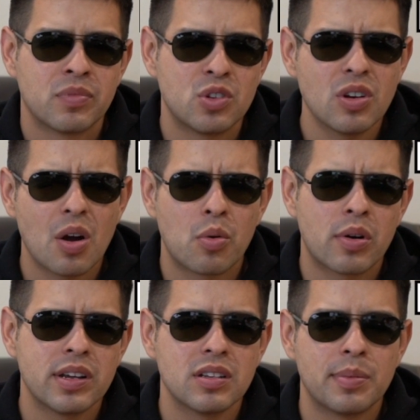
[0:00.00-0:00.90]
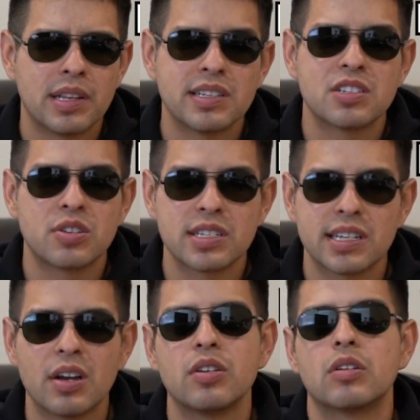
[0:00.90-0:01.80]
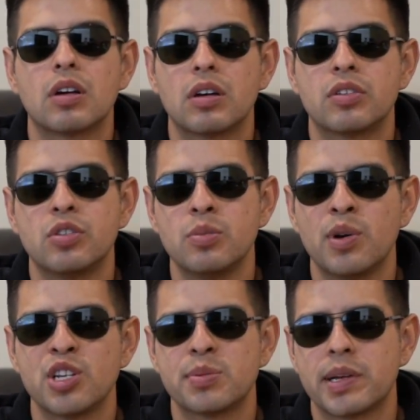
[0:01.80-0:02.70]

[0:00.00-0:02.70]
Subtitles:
Do not worry about this stressing out your car too much,